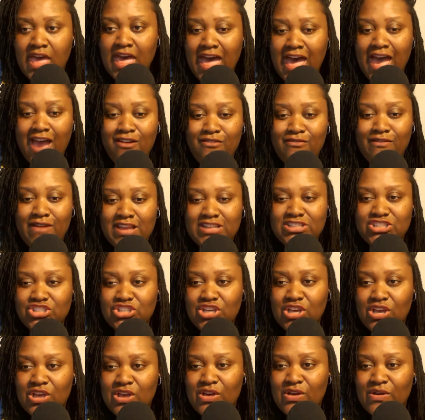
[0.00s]
All right,
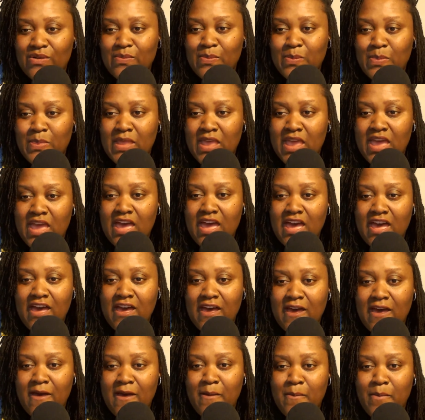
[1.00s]
y'all.
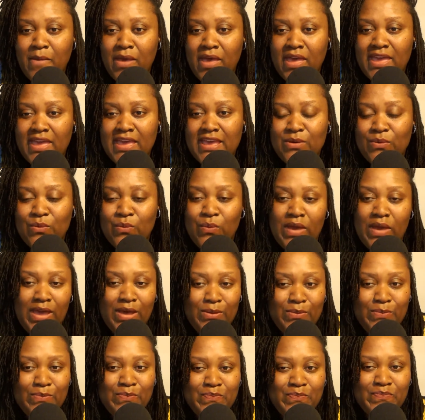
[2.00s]

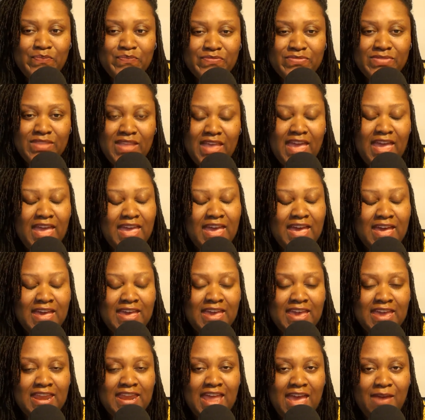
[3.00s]
Well,
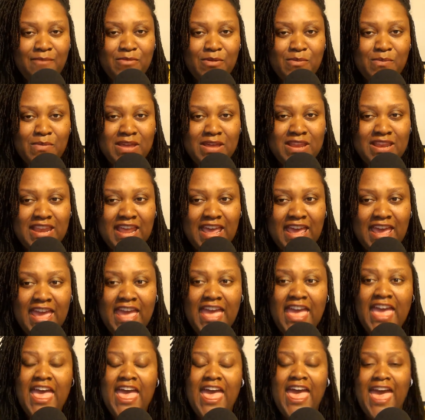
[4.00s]
again, happy Monday.
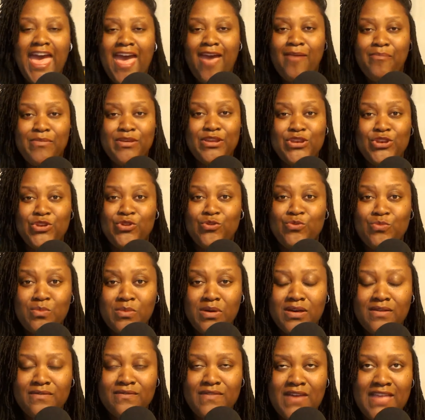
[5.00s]
Happy new
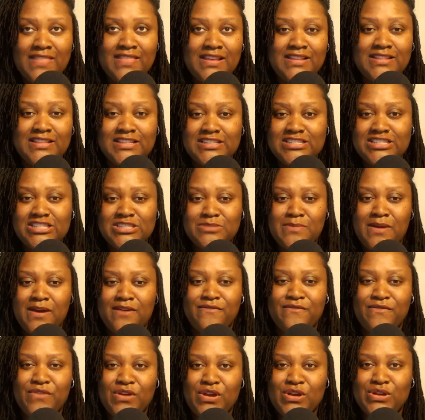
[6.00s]
month. I think this is my
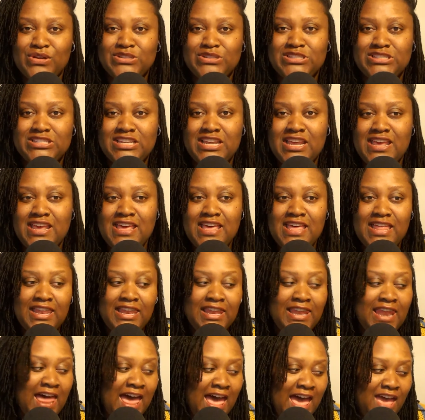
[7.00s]
first
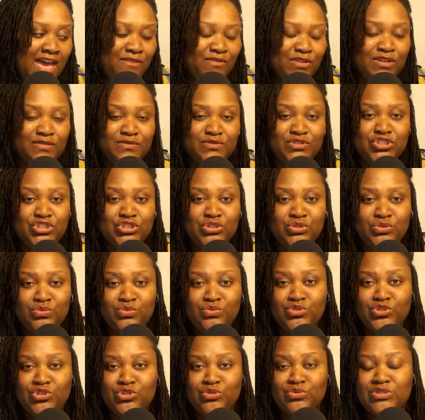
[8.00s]
live of
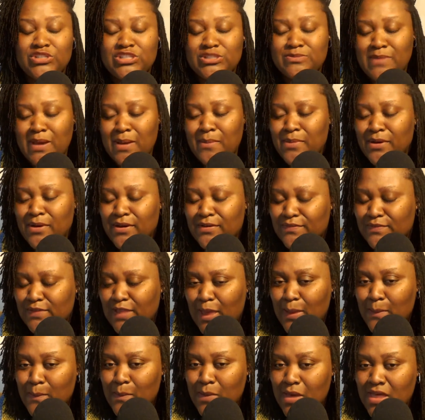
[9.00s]
June. June is my birthday
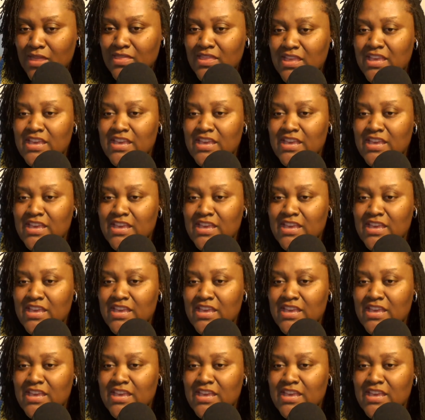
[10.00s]
month.